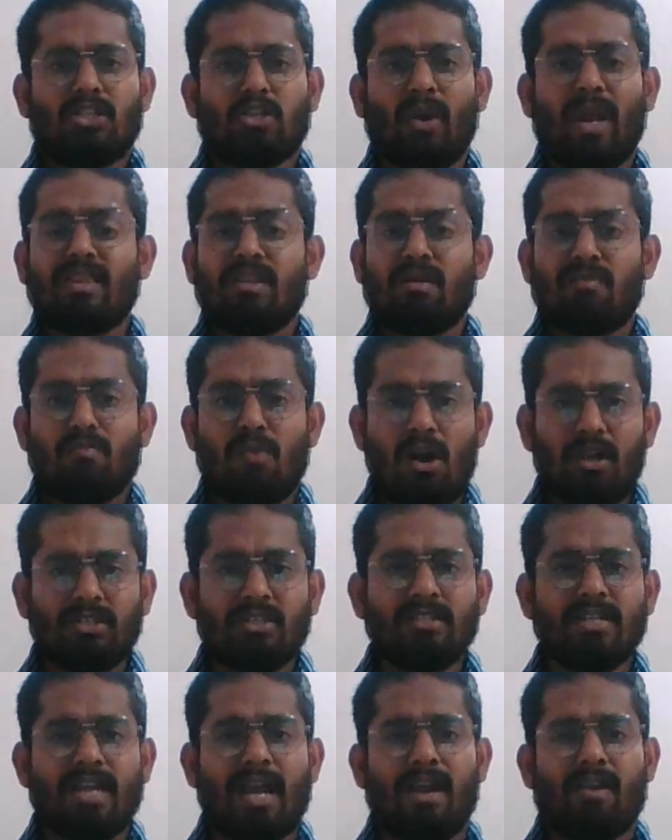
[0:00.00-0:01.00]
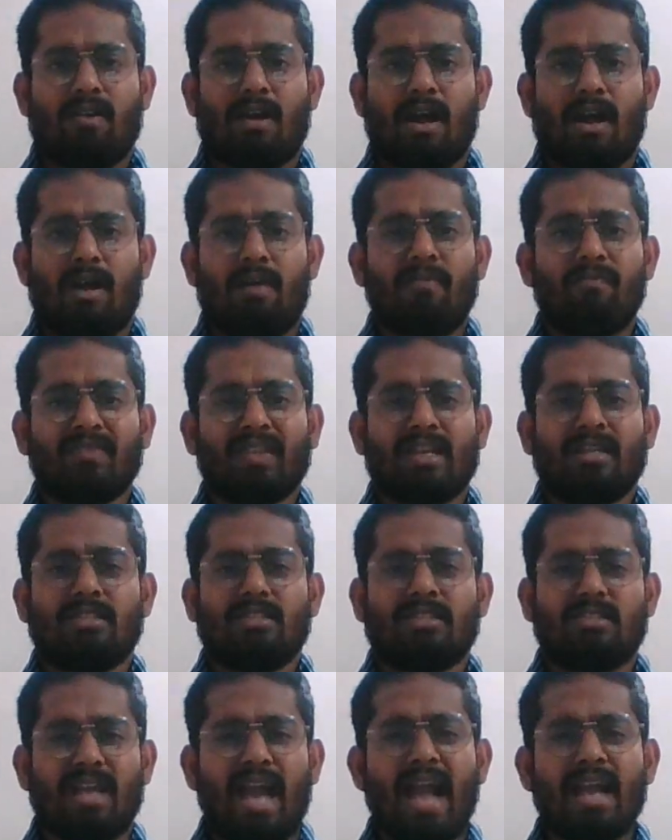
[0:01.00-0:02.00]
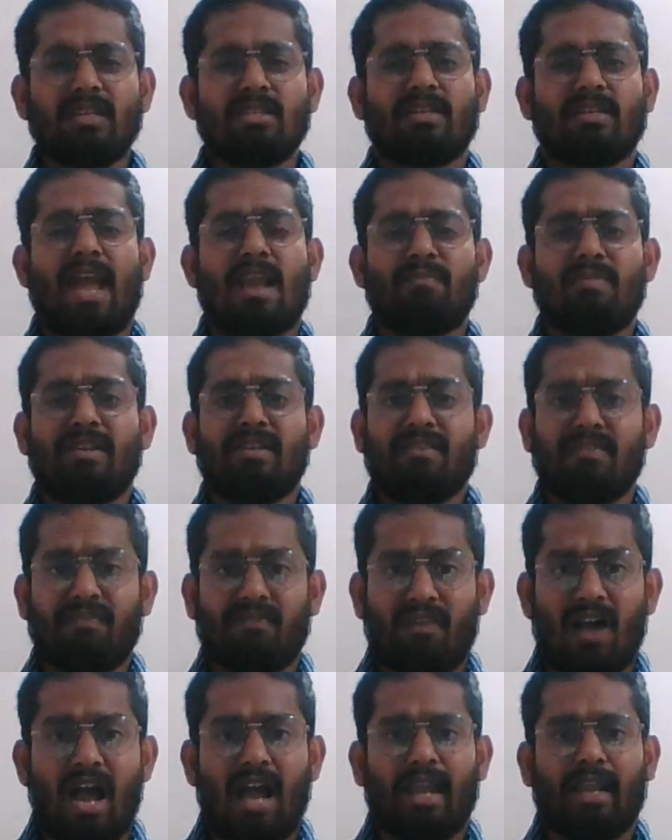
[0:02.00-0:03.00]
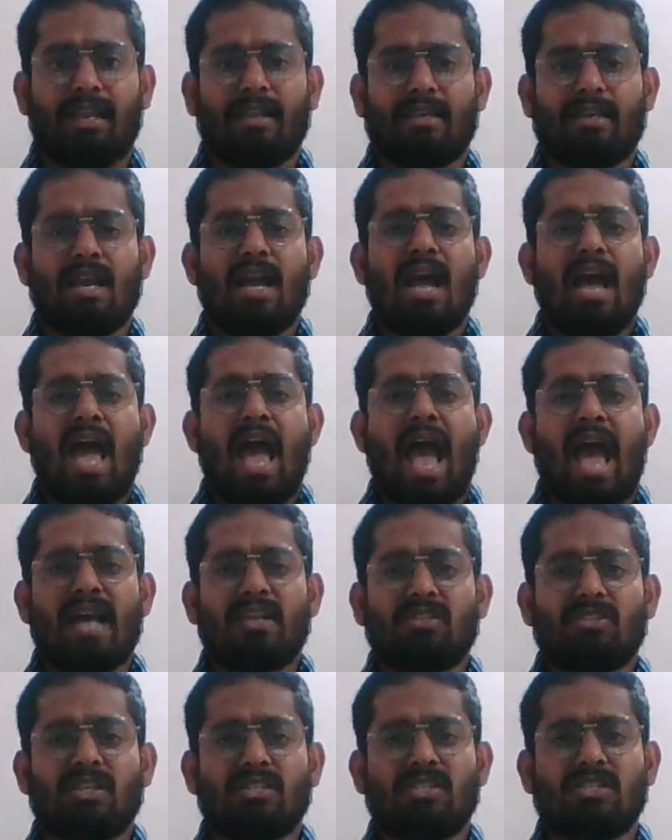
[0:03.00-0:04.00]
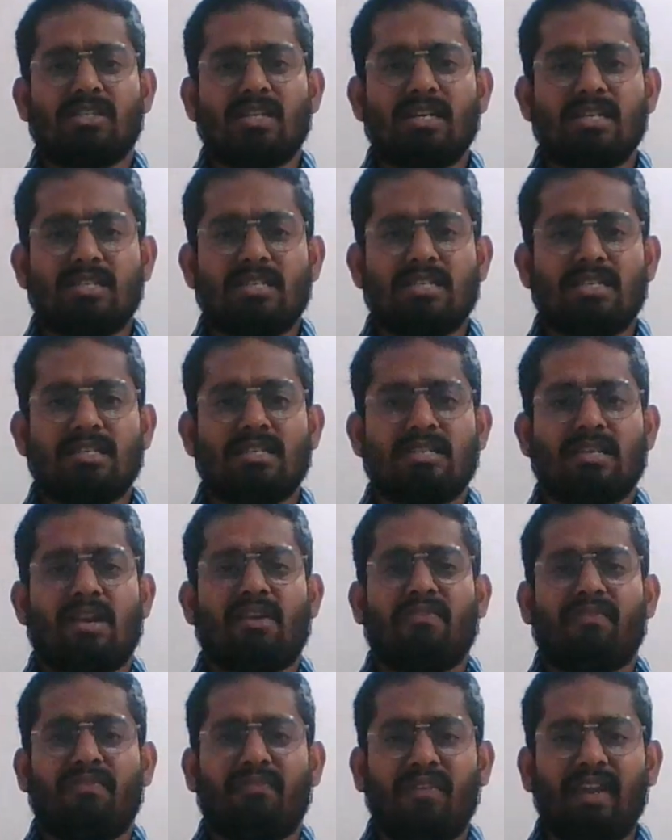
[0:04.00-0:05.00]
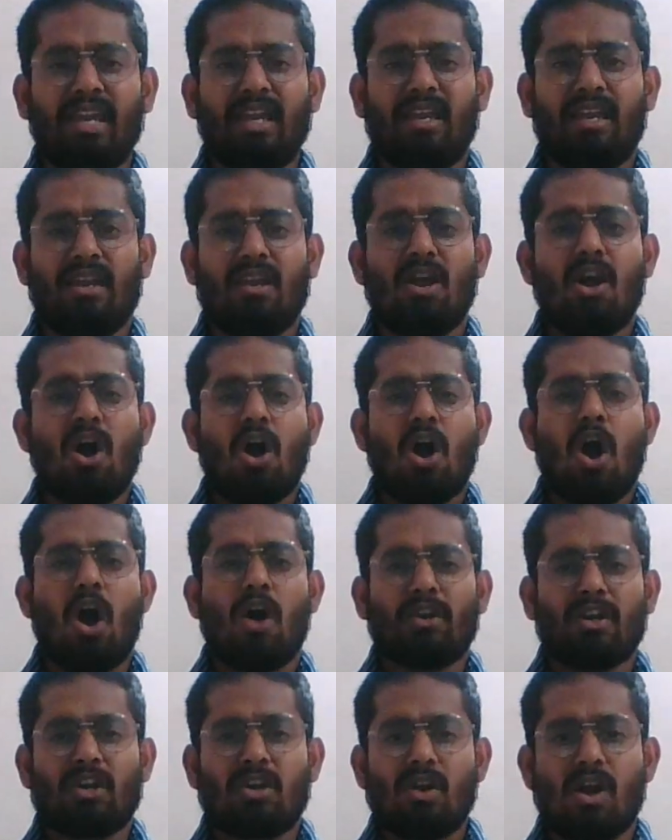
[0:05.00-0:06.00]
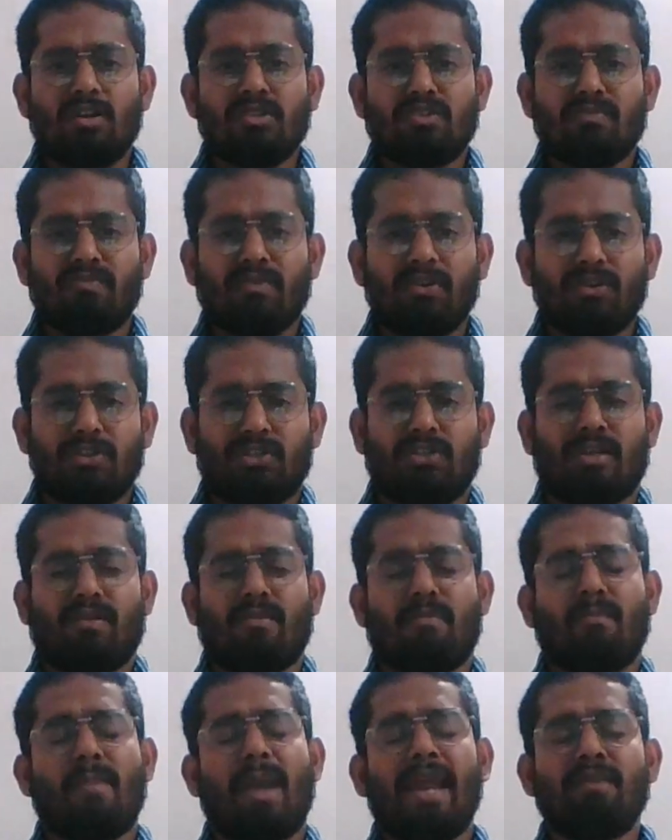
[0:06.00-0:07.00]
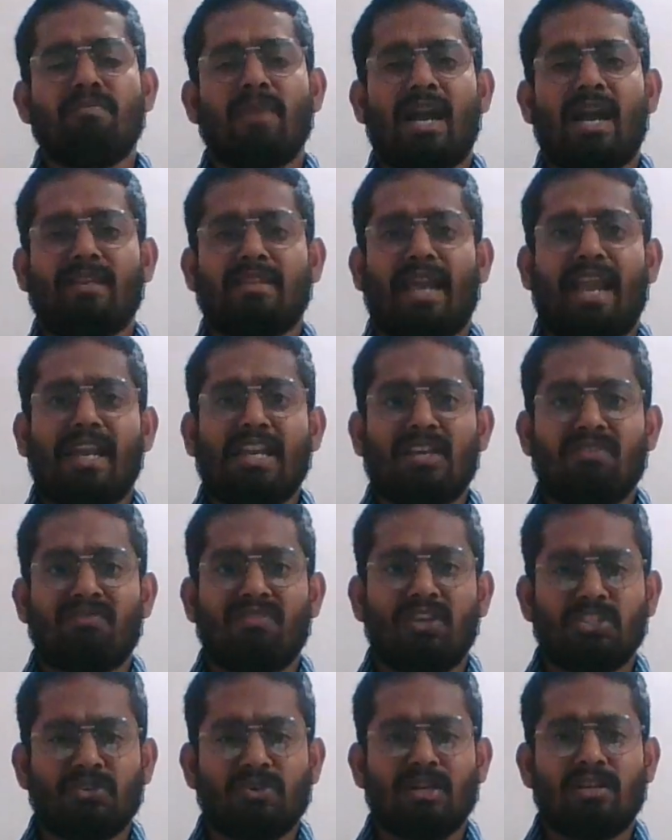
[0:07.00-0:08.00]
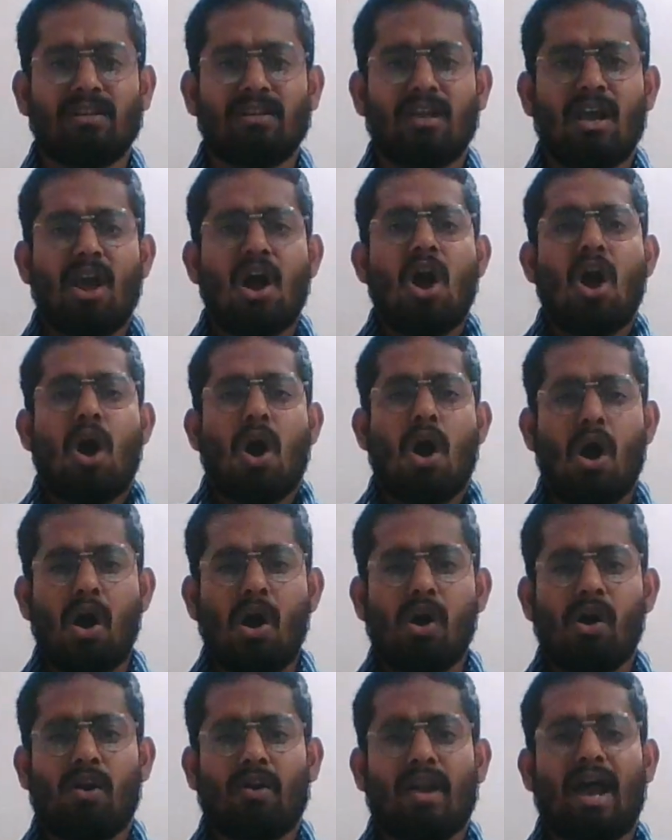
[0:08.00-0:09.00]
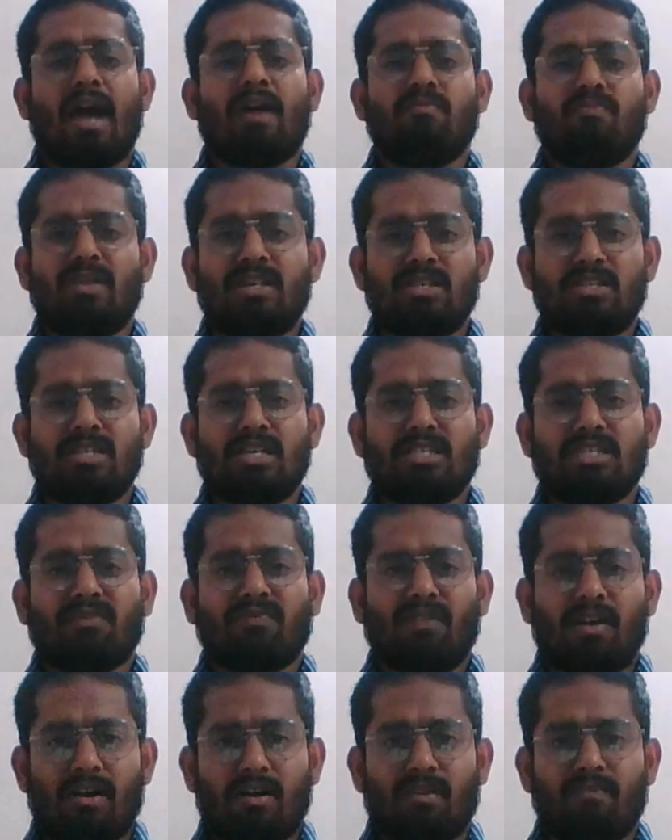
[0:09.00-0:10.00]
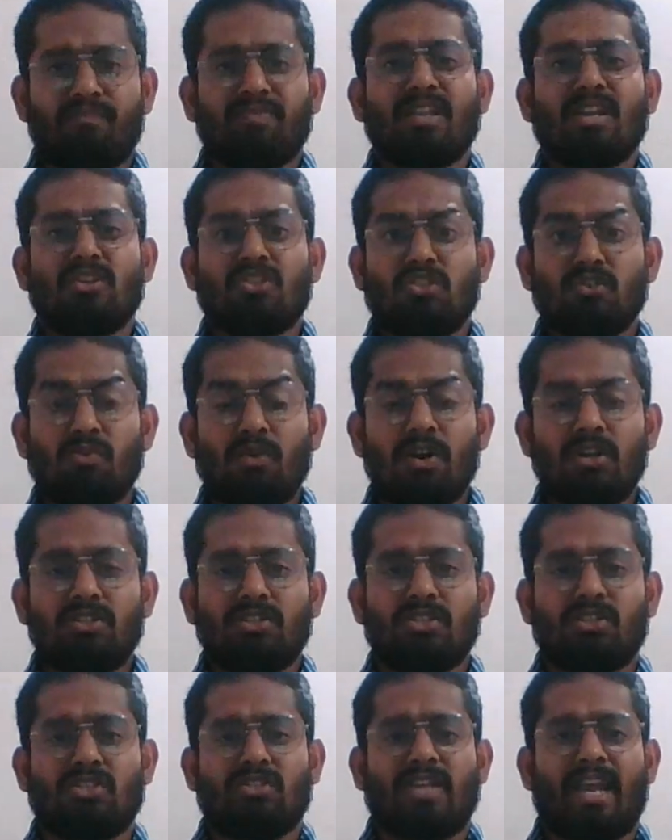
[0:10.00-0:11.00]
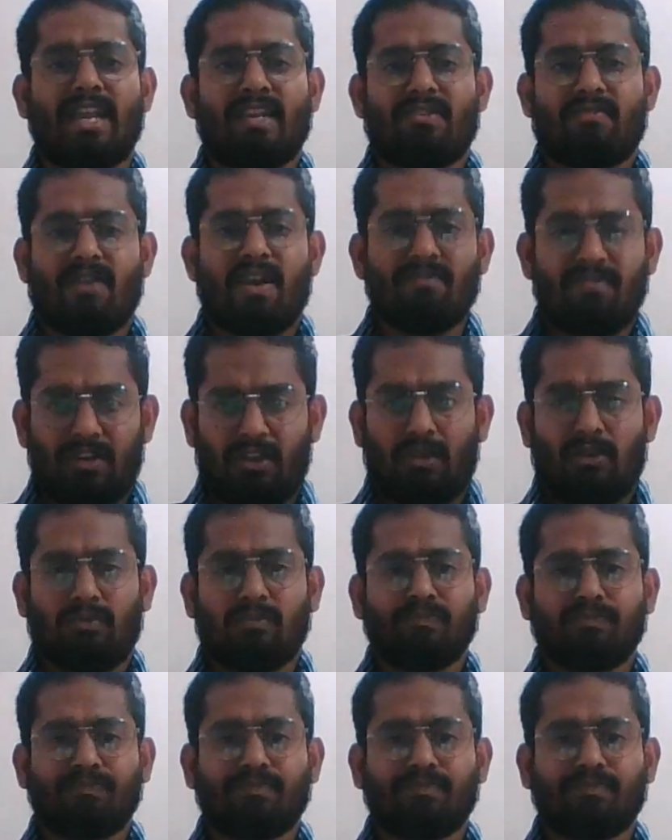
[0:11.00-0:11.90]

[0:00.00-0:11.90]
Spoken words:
So, in the modern era, tax can be defined as a certain fee or a contribution made by the individual or a business firm towards the state revenue.